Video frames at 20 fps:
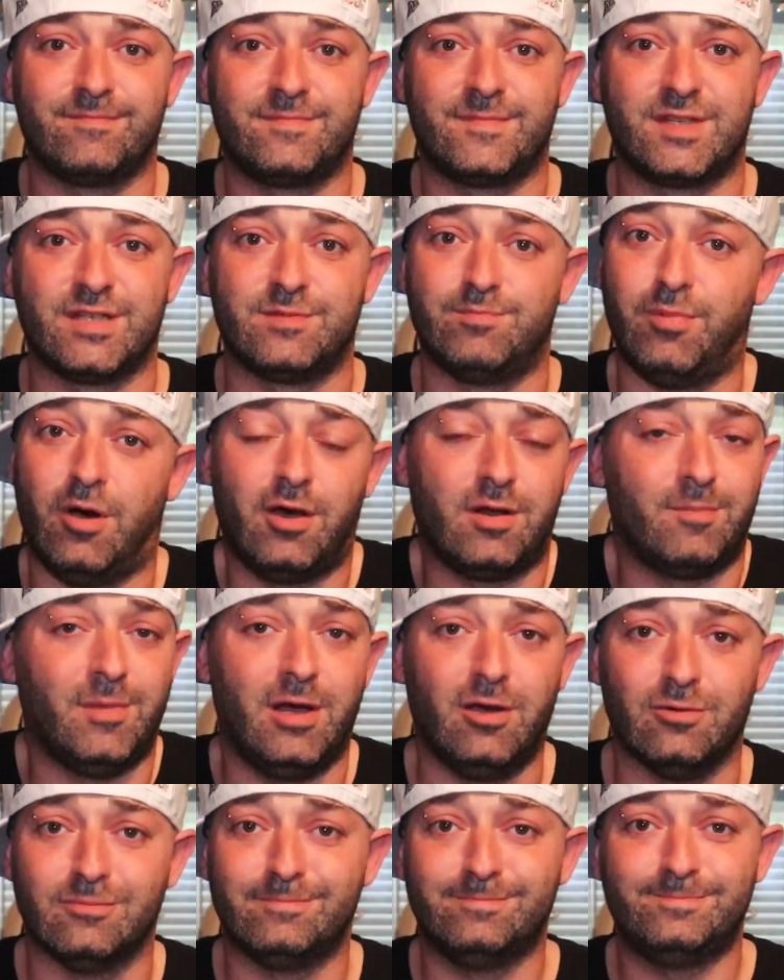just bottom
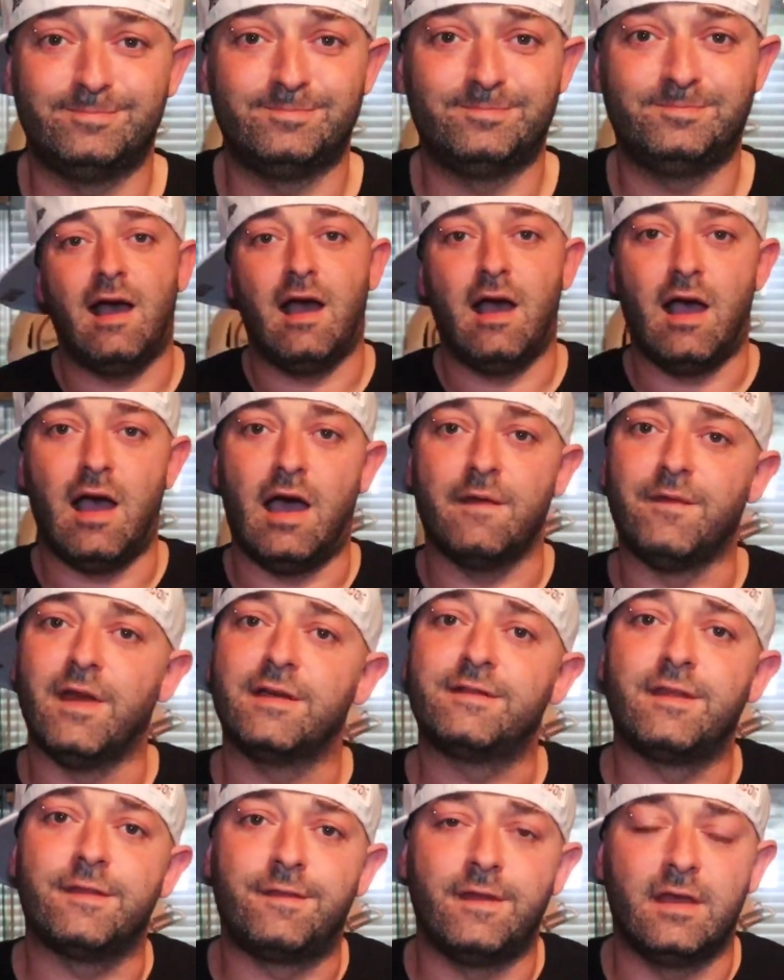out? I'd like
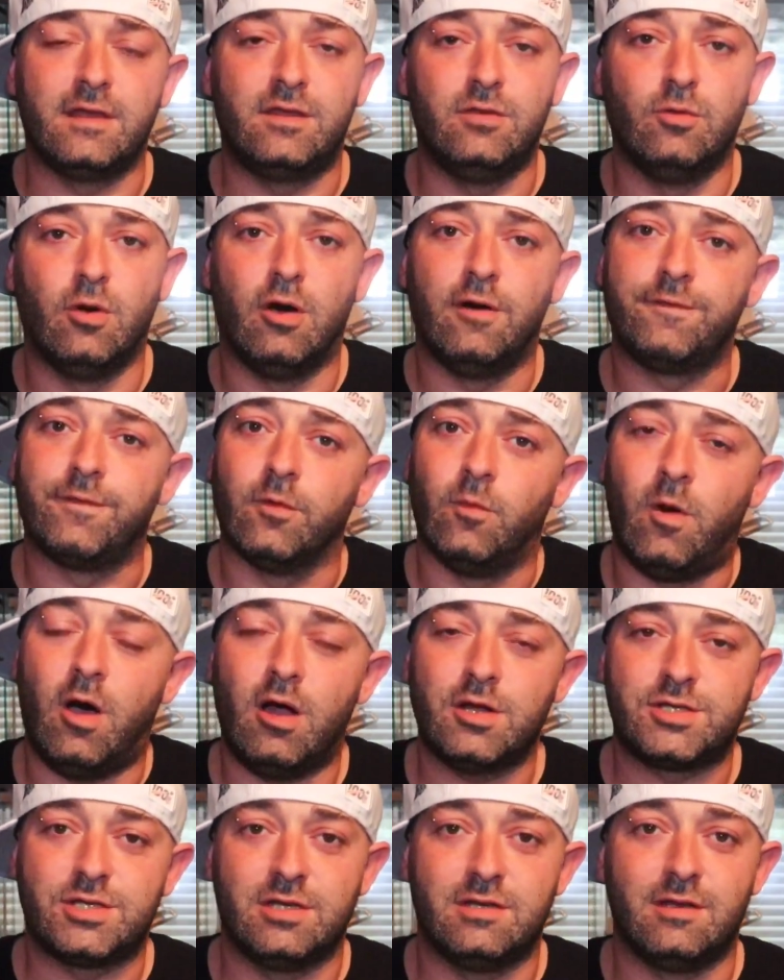to thank you all for
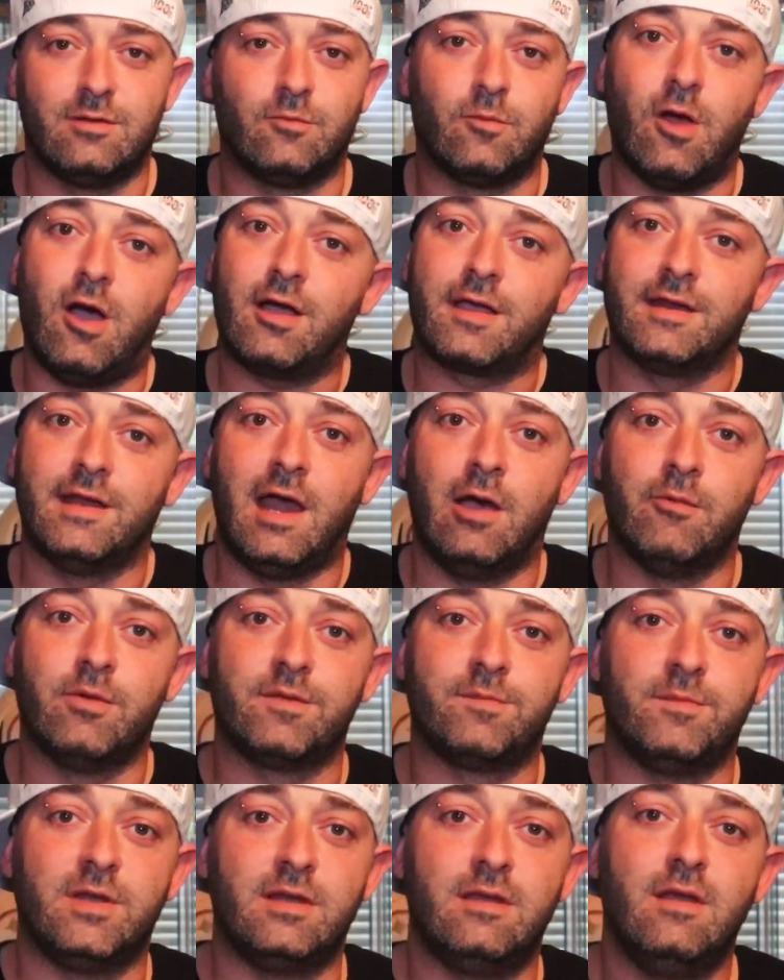watching and rocking out with
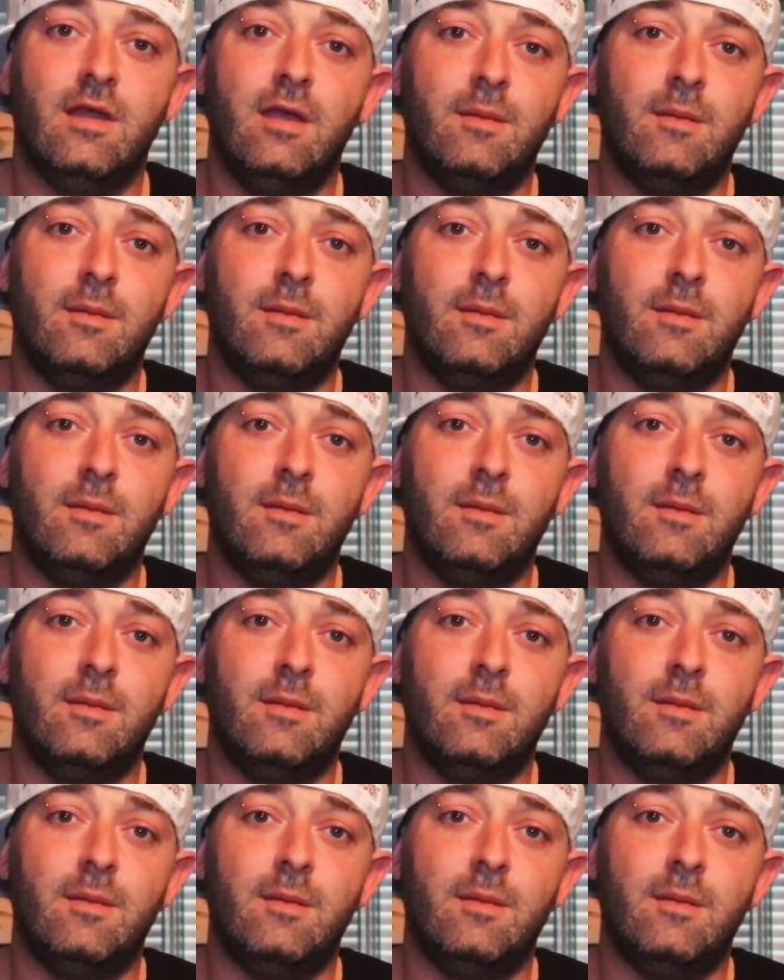me.